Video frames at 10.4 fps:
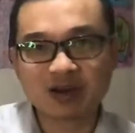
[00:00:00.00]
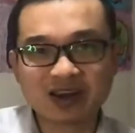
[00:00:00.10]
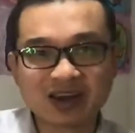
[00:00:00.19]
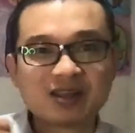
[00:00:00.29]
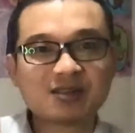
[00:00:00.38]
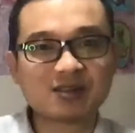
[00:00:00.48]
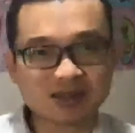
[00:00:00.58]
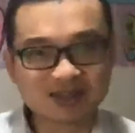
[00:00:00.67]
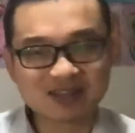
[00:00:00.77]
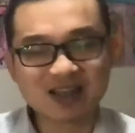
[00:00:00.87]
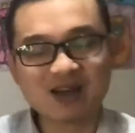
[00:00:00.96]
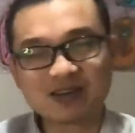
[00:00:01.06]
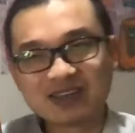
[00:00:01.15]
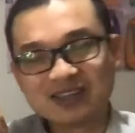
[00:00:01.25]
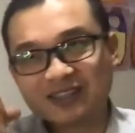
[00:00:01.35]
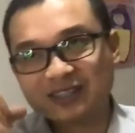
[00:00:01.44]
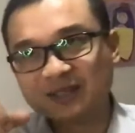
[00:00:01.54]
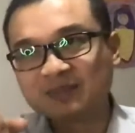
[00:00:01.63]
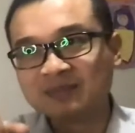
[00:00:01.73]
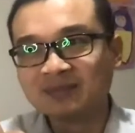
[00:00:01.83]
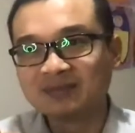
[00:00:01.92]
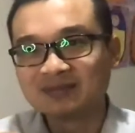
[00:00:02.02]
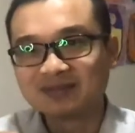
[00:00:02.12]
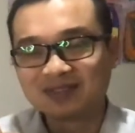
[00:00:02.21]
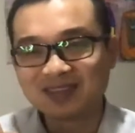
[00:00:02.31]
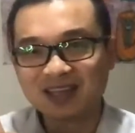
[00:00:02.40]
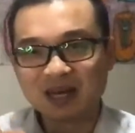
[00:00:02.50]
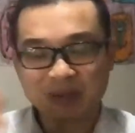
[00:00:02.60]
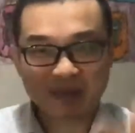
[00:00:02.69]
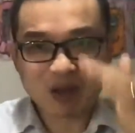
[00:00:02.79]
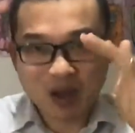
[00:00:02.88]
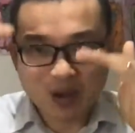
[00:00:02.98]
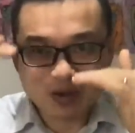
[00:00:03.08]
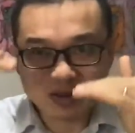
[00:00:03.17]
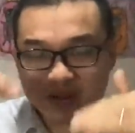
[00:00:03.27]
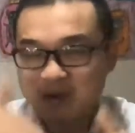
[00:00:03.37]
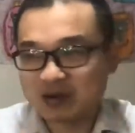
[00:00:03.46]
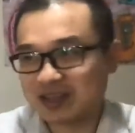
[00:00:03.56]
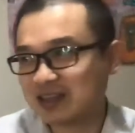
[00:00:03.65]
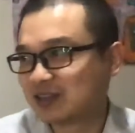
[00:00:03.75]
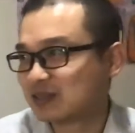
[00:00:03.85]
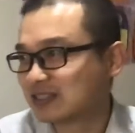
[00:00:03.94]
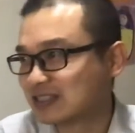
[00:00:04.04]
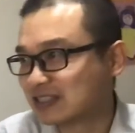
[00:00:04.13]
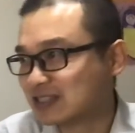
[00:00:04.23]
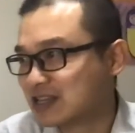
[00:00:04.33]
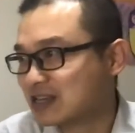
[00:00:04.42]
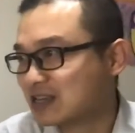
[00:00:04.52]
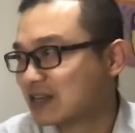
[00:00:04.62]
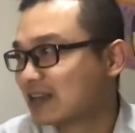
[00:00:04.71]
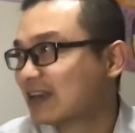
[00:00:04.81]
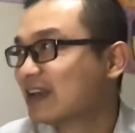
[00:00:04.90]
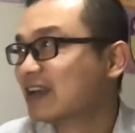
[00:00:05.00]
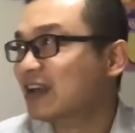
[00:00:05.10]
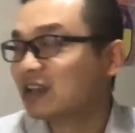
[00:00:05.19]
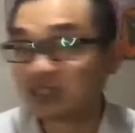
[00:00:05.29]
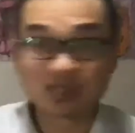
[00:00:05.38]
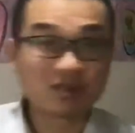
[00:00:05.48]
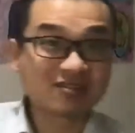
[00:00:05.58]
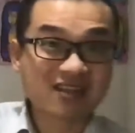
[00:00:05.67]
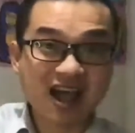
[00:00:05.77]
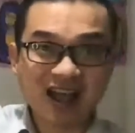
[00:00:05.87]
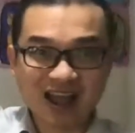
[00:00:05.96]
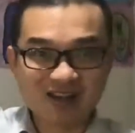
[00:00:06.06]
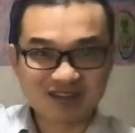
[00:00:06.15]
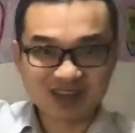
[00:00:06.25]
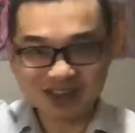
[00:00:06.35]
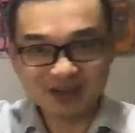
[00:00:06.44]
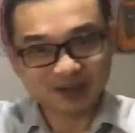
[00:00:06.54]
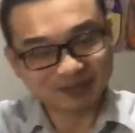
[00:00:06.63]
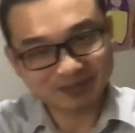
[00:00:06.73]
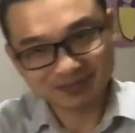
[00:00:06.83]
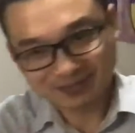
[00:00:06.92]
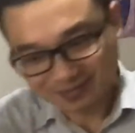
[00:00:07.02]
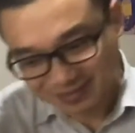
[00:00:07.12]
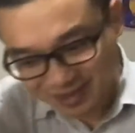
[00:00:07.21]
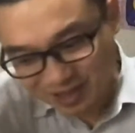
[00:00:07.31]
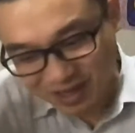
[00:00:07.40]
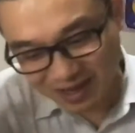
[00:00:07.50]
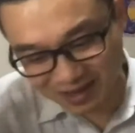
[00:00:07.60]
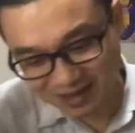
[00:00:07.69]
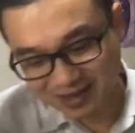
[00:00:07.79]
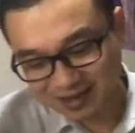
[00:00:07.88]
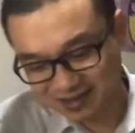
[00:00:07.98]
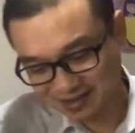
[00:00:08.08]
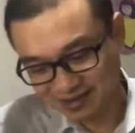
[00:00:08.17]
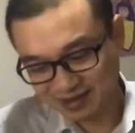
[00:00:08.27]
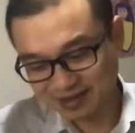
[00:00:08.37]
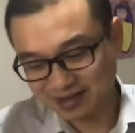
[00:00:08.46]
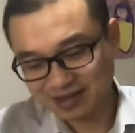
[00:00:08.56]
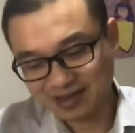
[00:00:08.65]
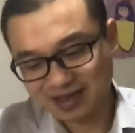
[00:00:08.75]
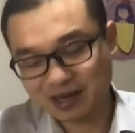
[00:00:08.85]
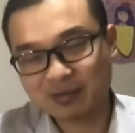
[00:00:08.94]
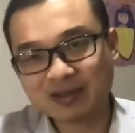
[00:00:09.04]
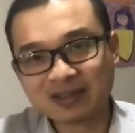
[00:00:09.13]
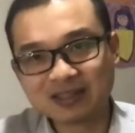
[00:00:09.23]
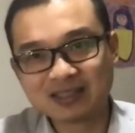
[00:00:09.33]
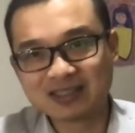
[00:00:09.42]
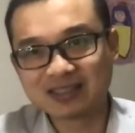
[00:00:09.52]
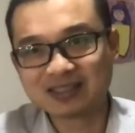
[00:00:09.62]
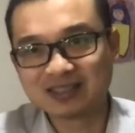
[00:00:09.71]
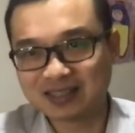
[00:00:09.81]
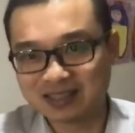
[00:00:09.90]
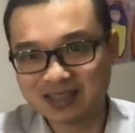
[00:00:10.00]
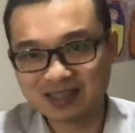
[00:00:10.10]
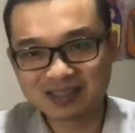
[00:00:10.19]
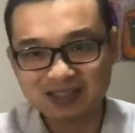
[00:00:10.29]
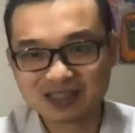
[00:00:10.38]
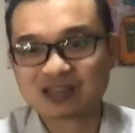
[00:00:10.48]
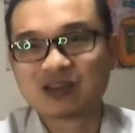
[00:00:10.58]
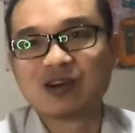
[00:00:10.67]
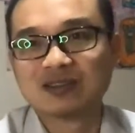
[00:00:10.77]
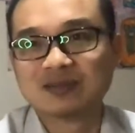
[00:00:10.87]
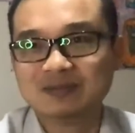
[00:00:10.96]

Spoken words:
and then I turn it down the heater and it become cold and cold again. It's still dark out there. I get up at 6 o'clock.